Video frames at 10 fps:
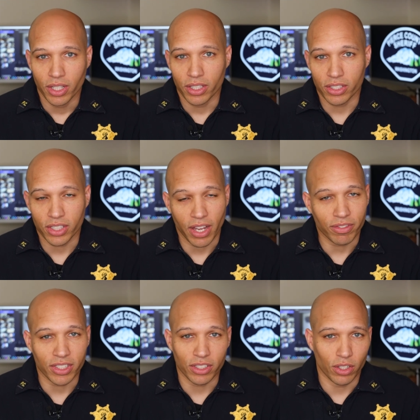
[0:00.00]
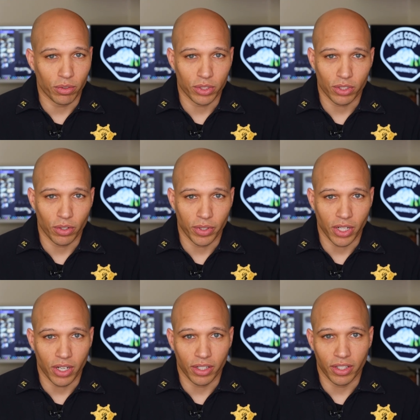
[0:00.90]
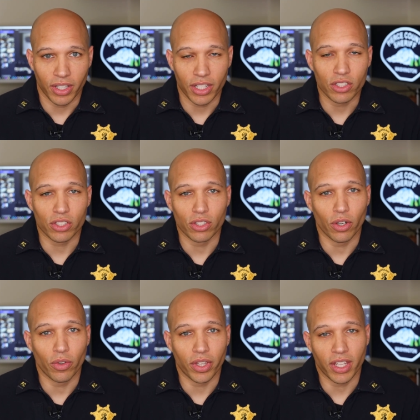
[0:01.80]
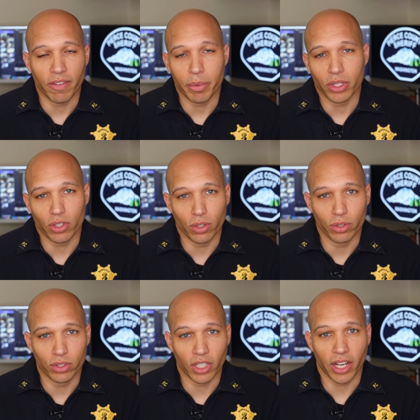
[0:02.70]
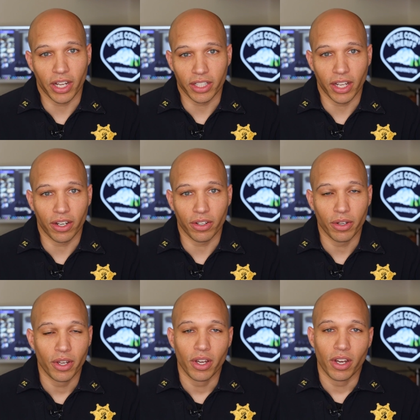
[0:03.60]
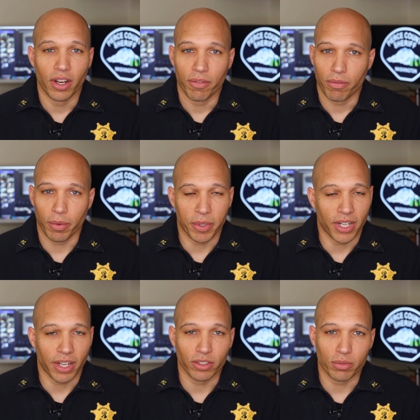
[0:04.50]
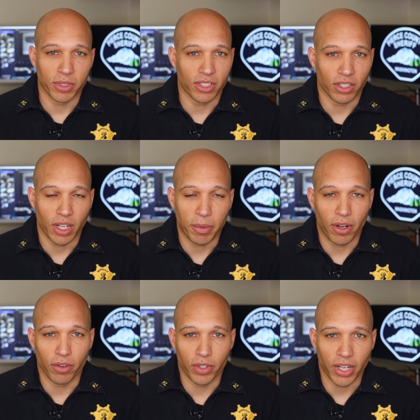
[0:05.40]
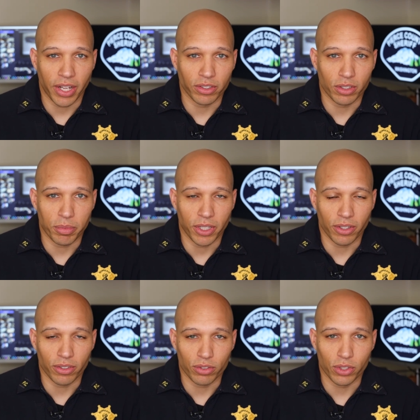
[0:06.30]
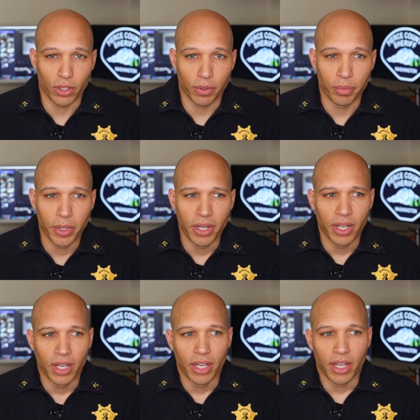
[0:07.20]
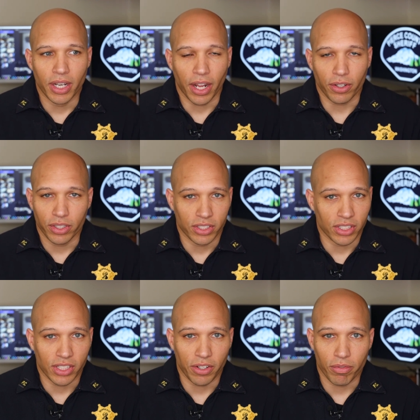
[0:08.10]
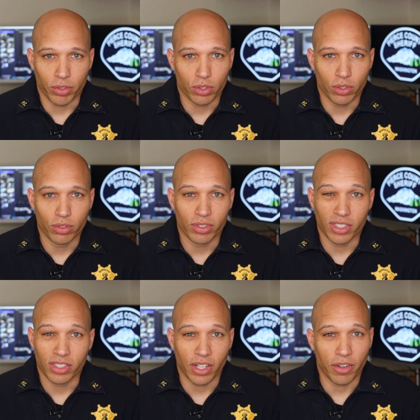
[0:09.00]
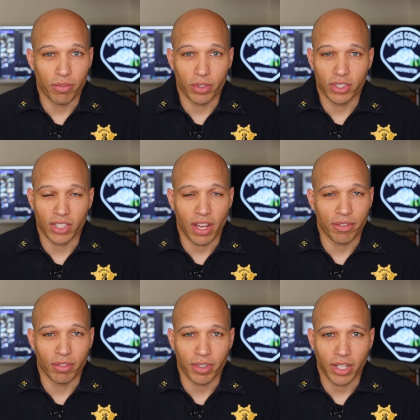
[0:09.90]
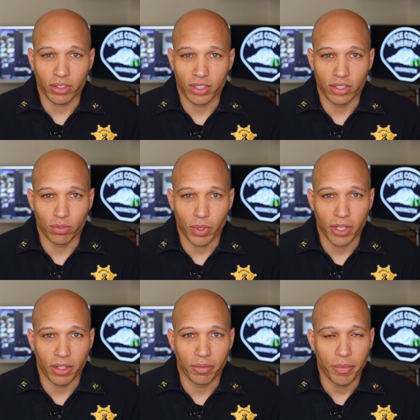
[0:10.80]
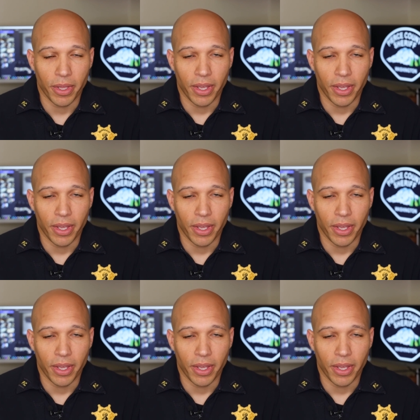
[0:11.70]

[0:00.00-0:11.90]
The staff doesn't know what's going on. They just know that they've been told to lock down from the announcements that have come out over the loudspeaker. So not only is it scary for students, it's scary for the staff and the faculty as well.